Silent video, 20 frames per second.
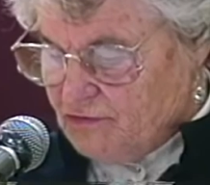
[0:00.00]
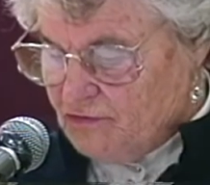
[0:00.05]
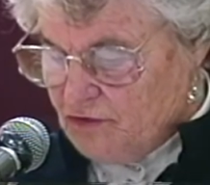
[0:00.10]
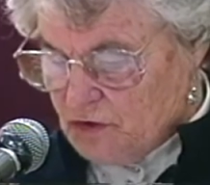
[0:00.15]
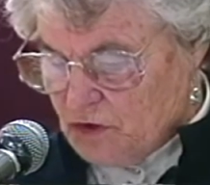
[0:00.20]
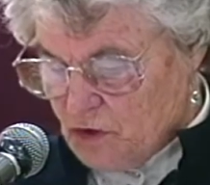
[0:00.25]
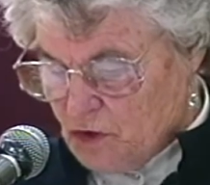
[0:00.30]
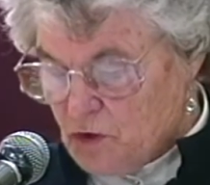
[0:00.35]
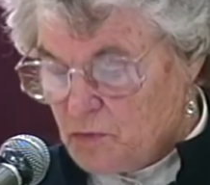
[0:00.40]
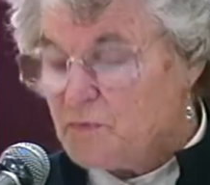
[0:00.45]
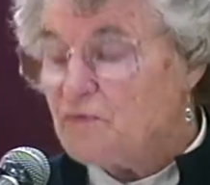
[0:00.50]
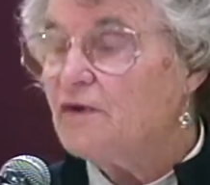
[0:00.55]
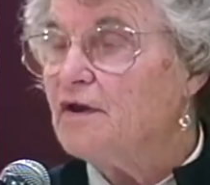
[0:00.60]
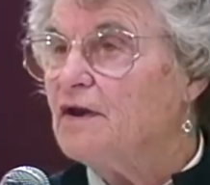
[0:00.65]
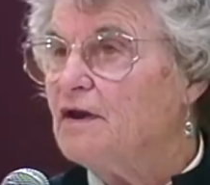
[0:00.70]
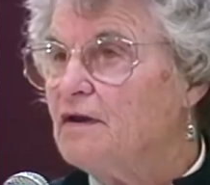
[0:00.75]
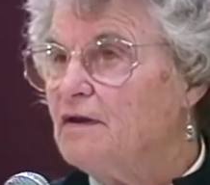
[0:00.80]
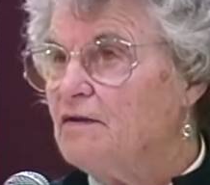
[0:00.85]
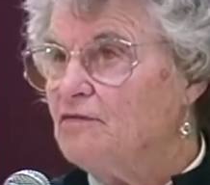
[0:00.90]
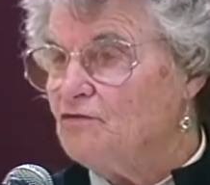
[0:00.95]

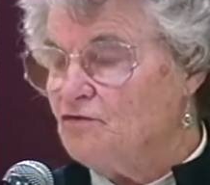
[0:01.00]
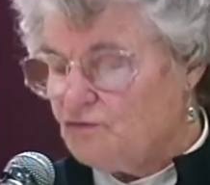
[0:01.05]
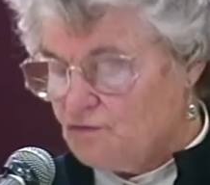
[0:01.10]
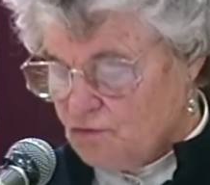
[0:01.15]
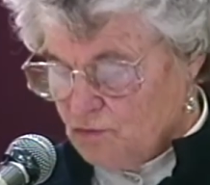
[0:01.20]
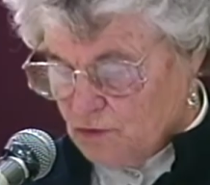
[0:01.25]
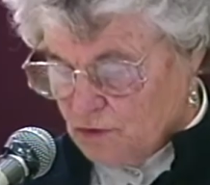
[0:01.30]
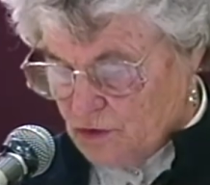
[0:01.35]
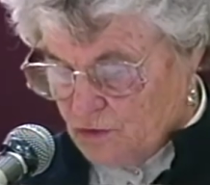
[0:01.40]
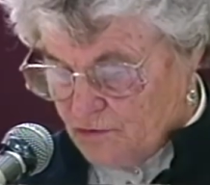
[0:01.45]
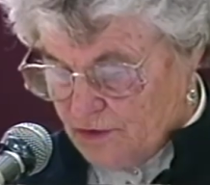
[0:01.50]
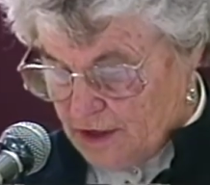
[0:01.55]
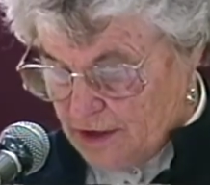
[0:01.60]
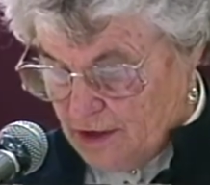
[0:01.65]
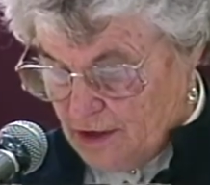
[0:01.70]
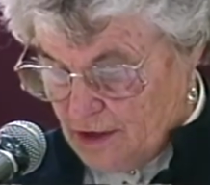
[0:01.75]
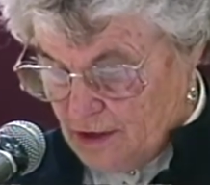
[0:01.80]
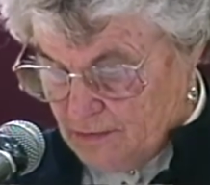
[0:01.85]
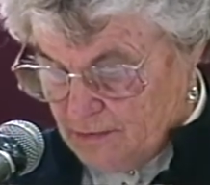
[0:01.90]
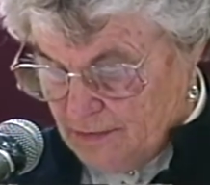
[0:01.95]
incorporated in the school
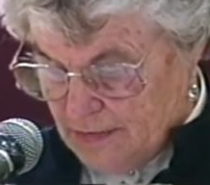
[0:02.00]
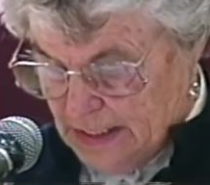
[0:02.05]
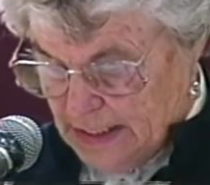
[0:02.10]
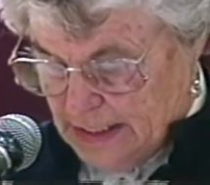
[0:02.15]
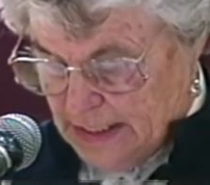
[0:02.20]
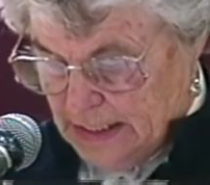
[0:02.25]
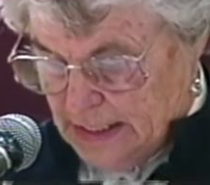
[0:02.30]
curriculum